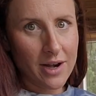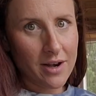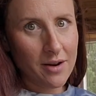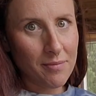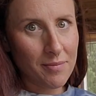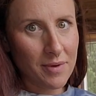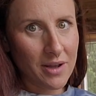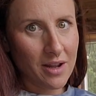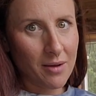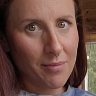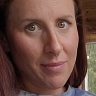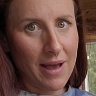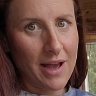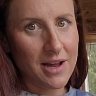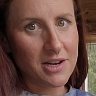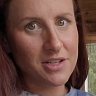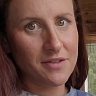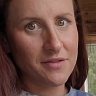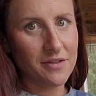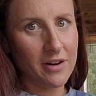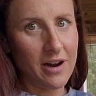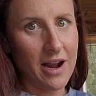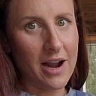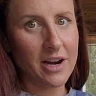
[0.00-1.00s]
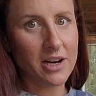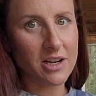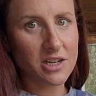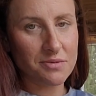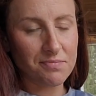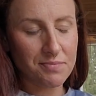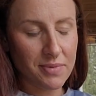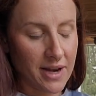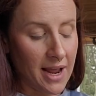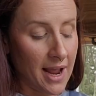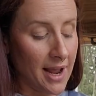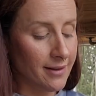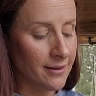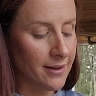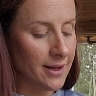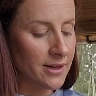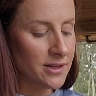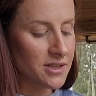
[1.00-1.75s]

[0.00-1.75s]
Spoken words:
a big batch of crackers, but I like